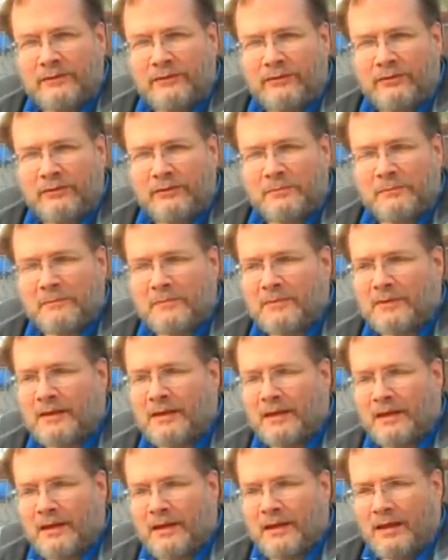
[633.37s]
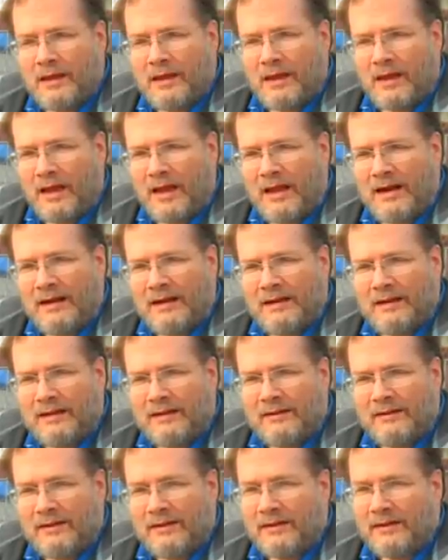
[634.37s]
And
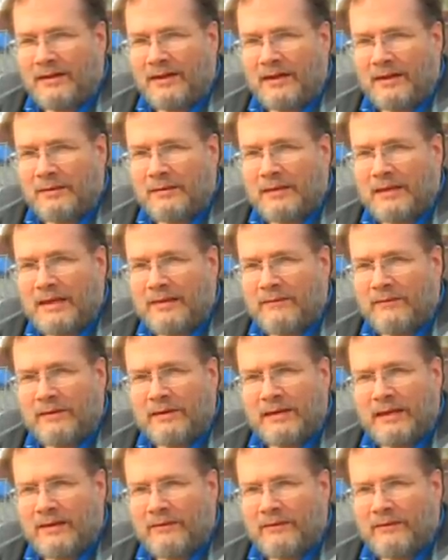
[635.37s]
I even